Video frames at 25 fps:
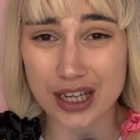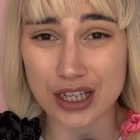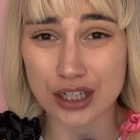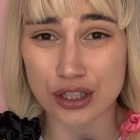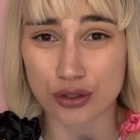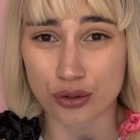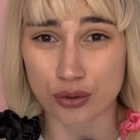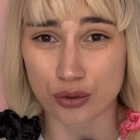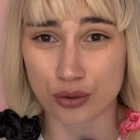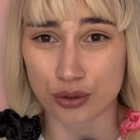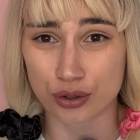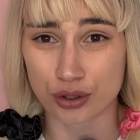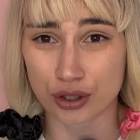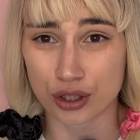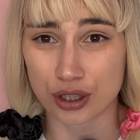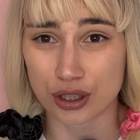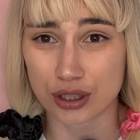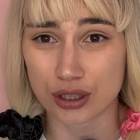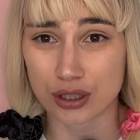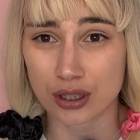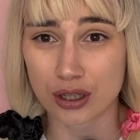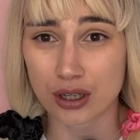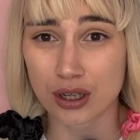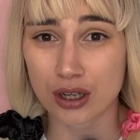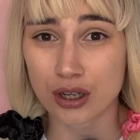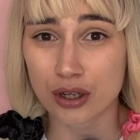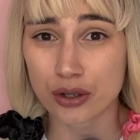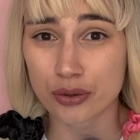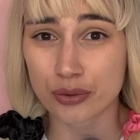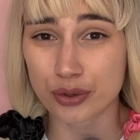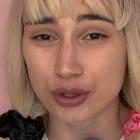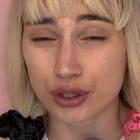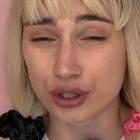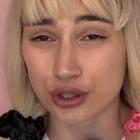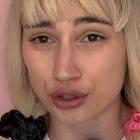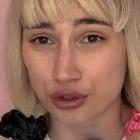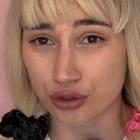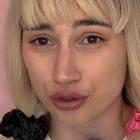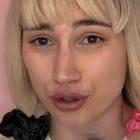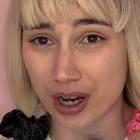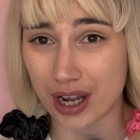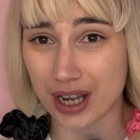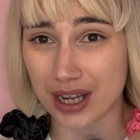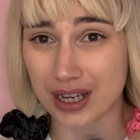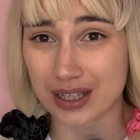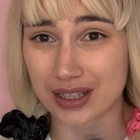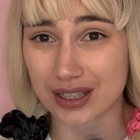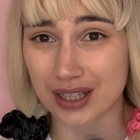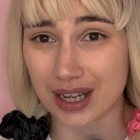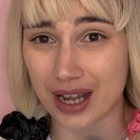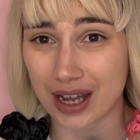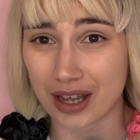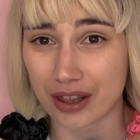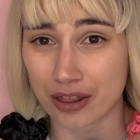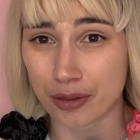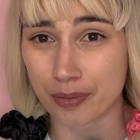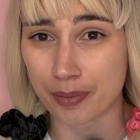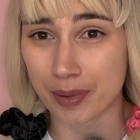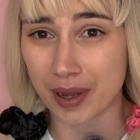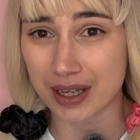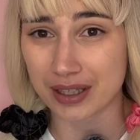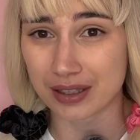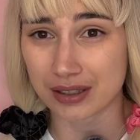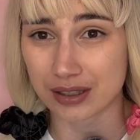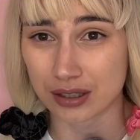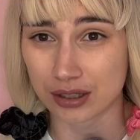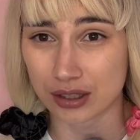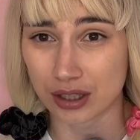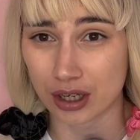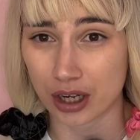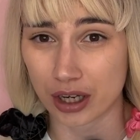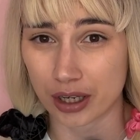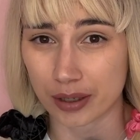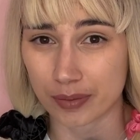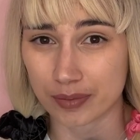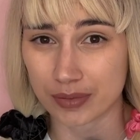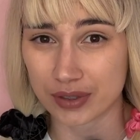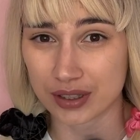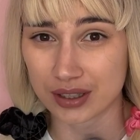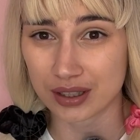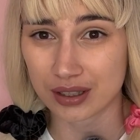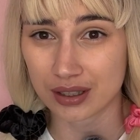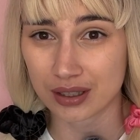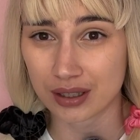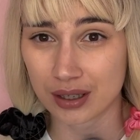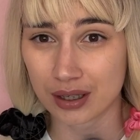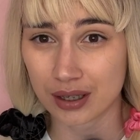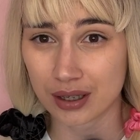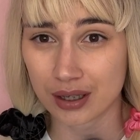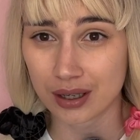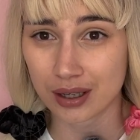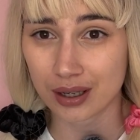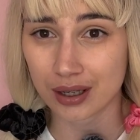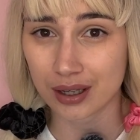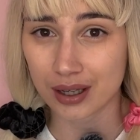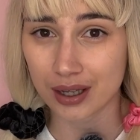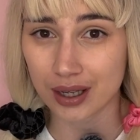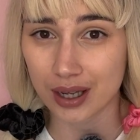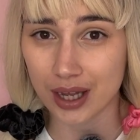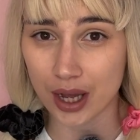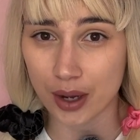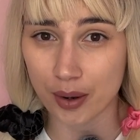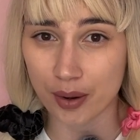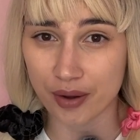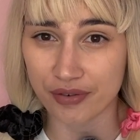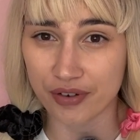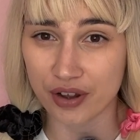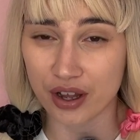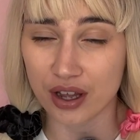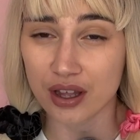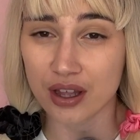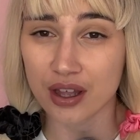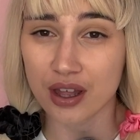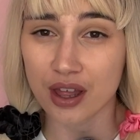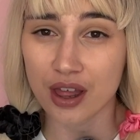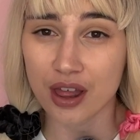his daughters, was strained at the best of times. However,